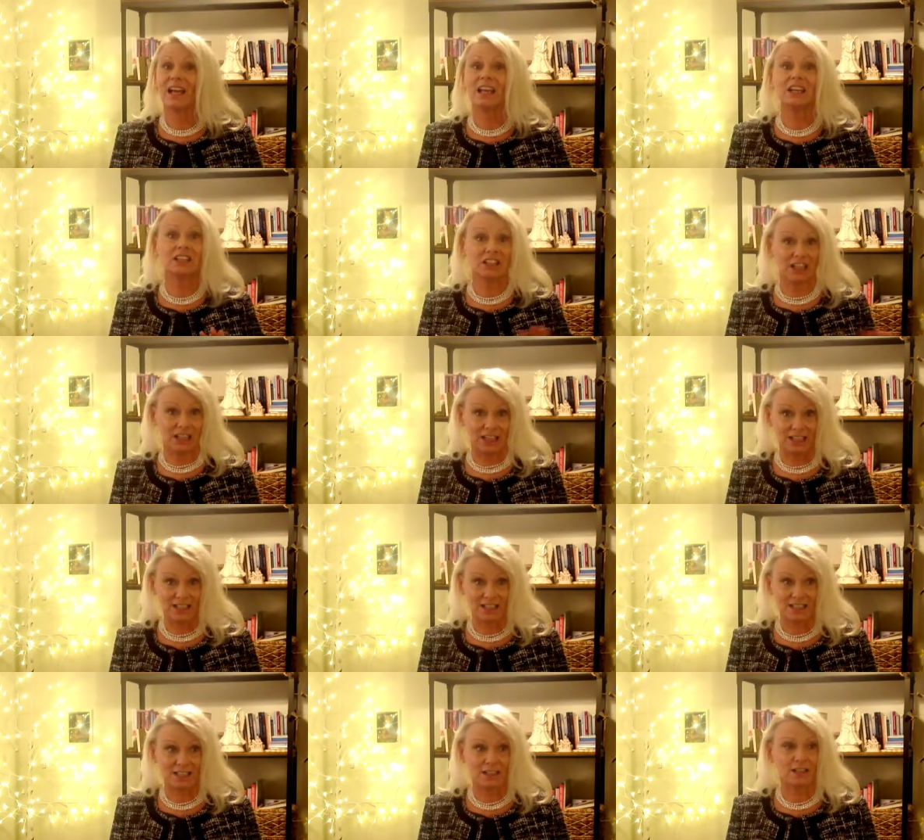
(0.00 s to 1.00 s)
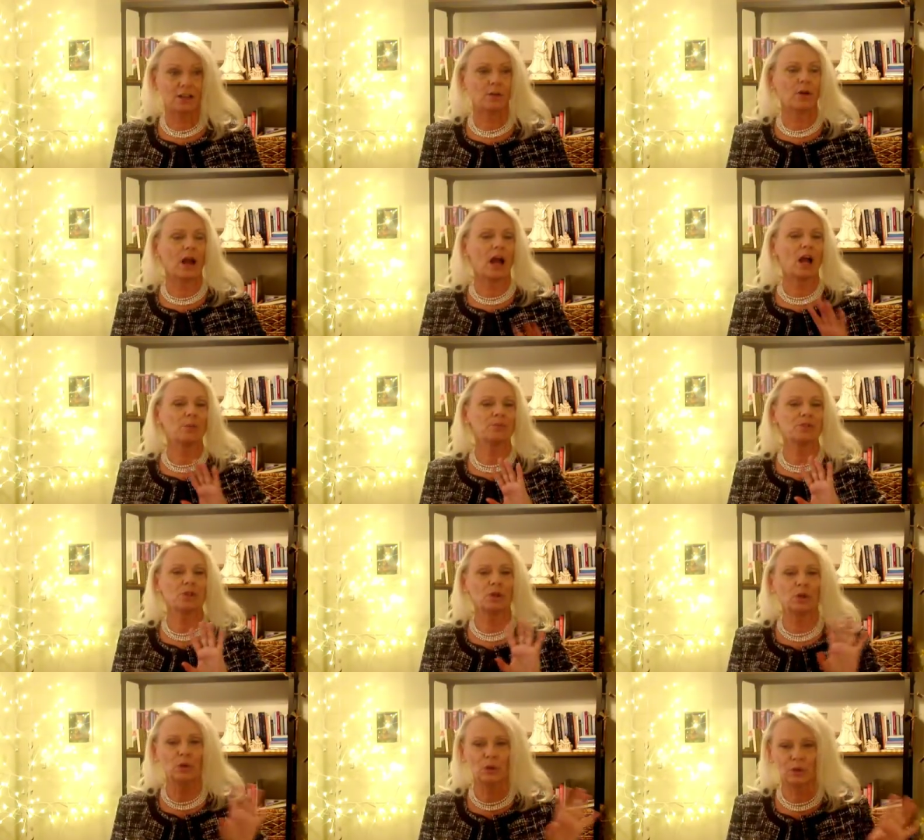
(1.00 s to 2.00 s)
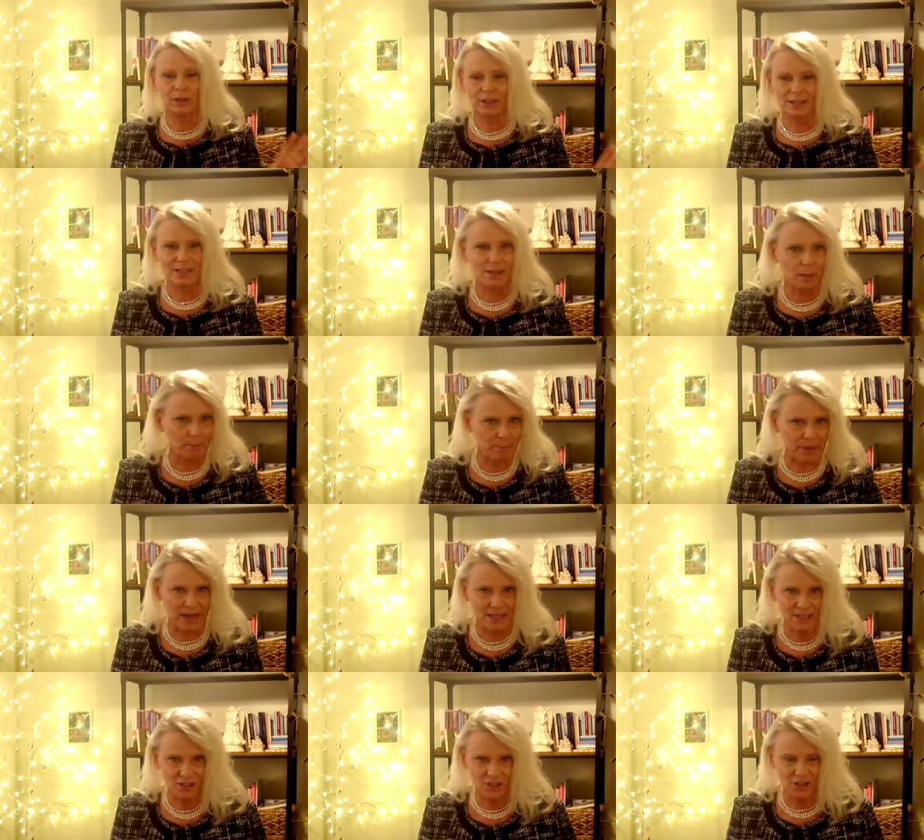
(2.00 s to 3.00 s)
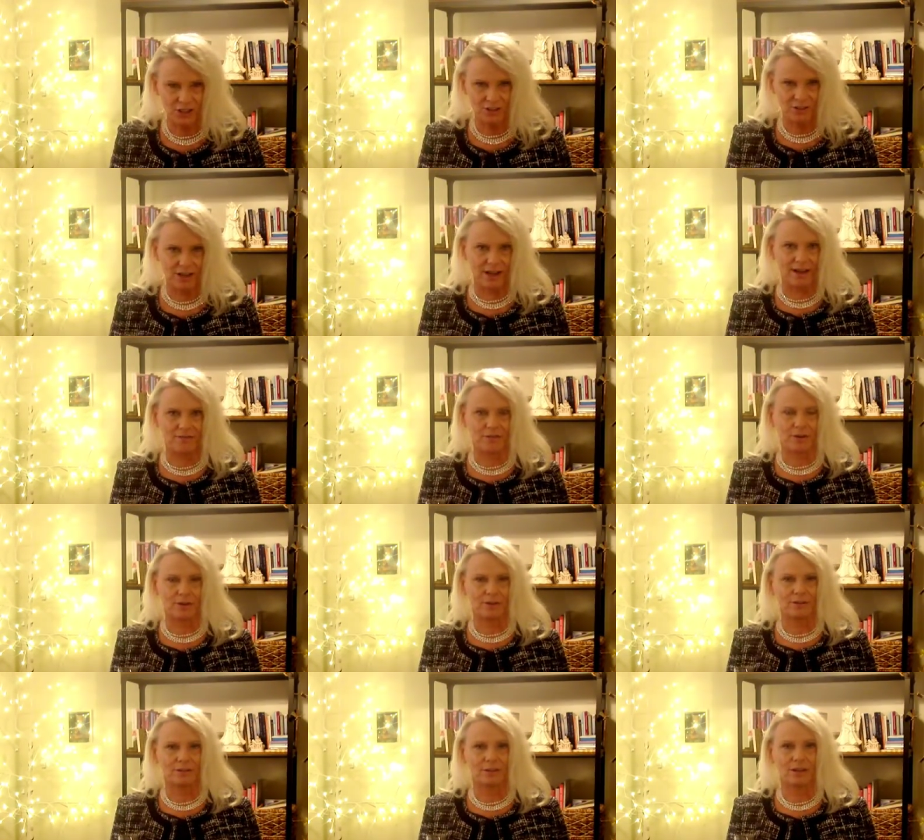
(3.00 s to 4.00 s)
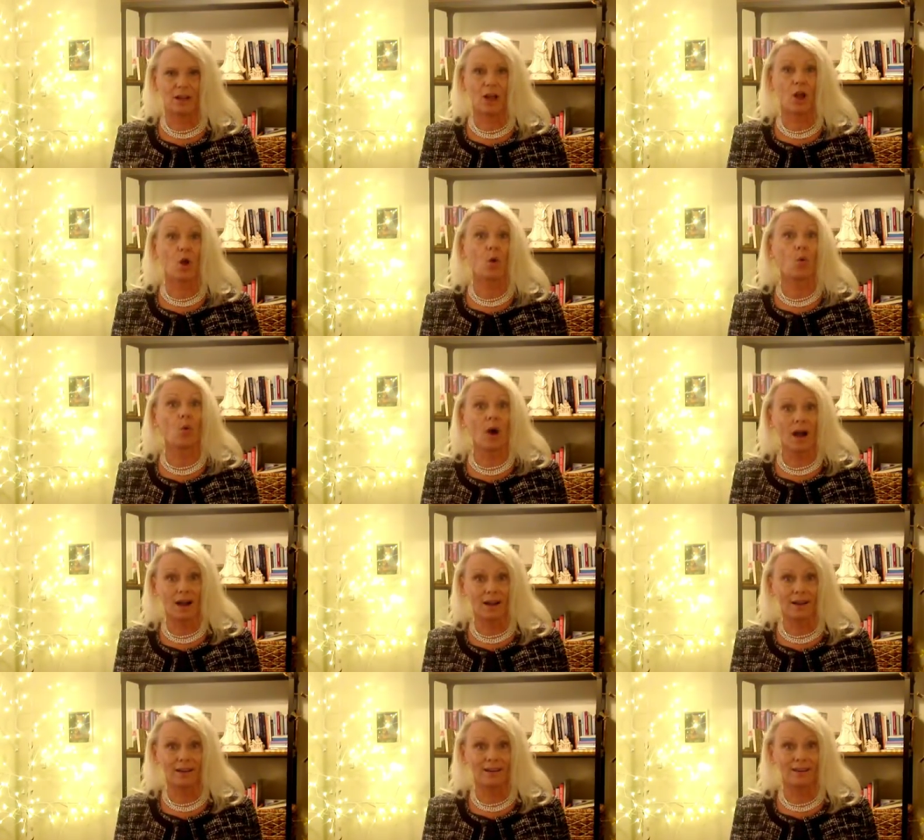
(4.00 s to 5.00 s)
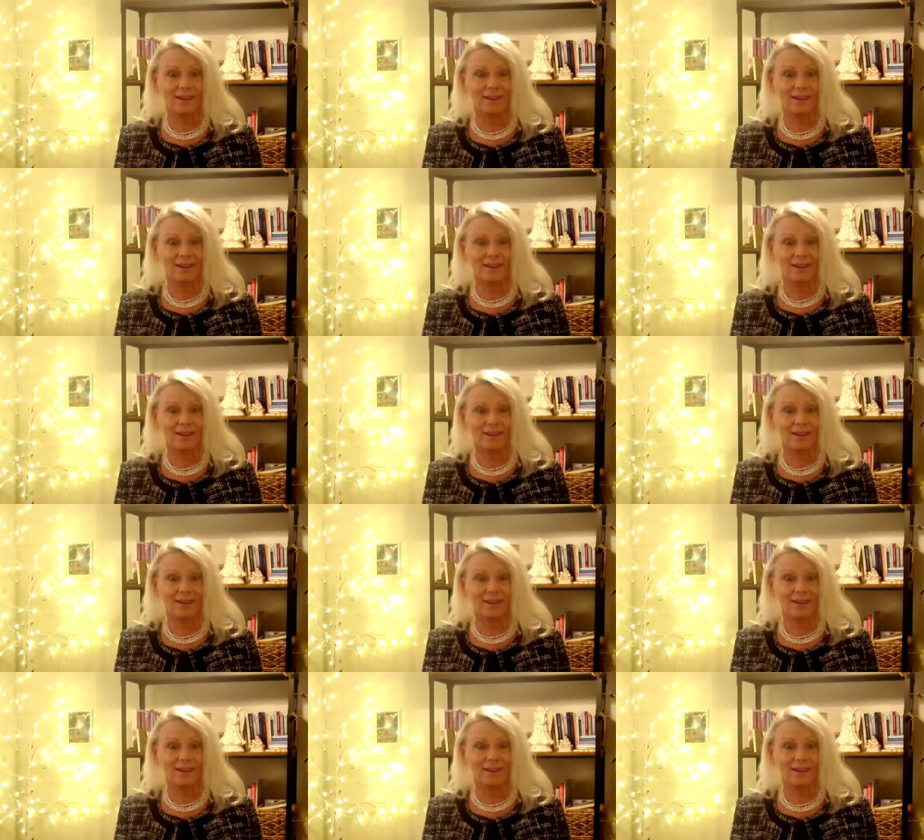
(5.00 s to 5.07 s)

It is, absolutely is the best year ever. Why?